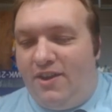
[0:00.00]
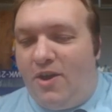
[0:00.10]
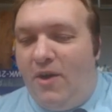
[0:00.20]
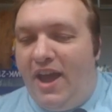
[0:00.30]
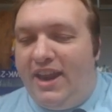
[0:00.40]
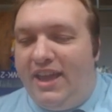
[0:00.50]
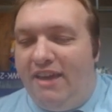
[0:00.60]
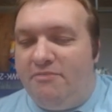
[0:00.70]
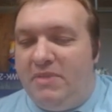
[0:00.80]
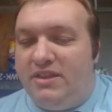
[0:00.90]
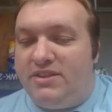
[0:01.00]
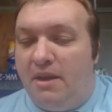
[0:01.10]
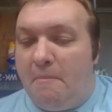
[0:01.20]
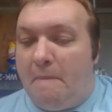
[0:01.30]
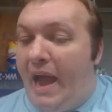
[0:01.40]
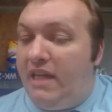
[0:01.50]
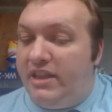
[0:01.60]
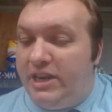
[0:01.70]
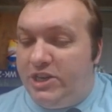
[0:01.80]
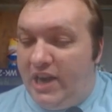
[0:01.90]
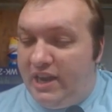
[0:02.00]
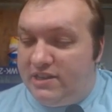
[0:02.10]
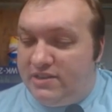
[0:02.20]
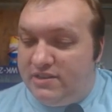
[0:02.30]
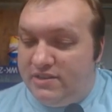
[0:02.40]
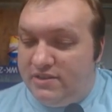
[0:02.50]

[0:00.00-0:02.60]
Go ahead and give me some piloting checks.